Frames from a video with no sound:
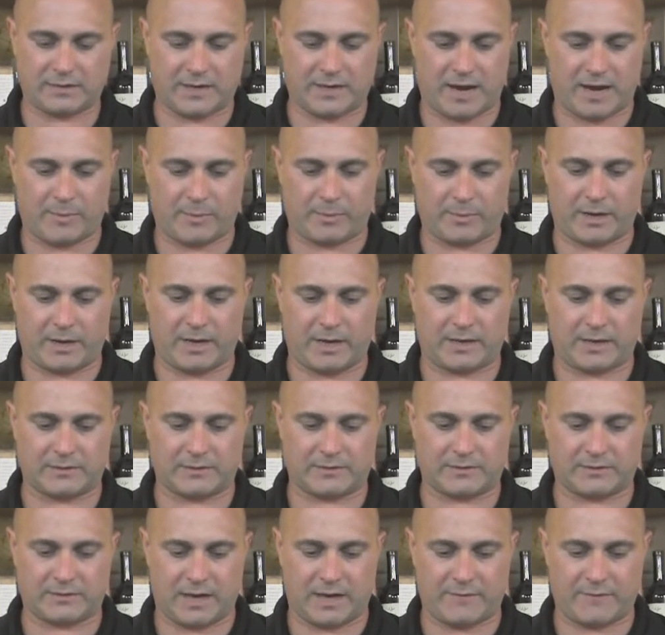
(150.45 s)
Cabernet and
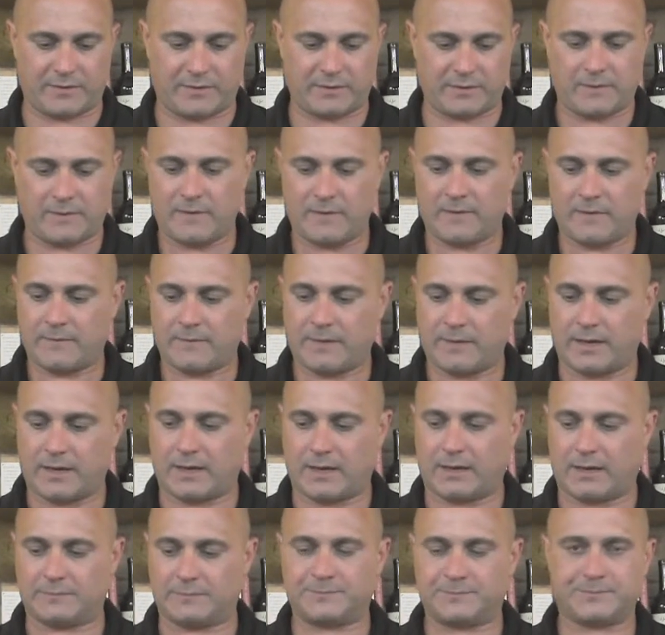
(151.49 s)
7.
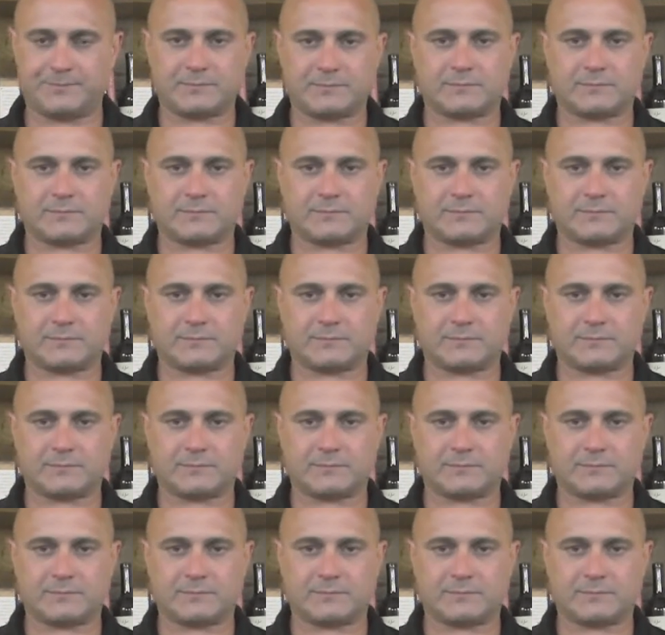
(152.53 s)
Um,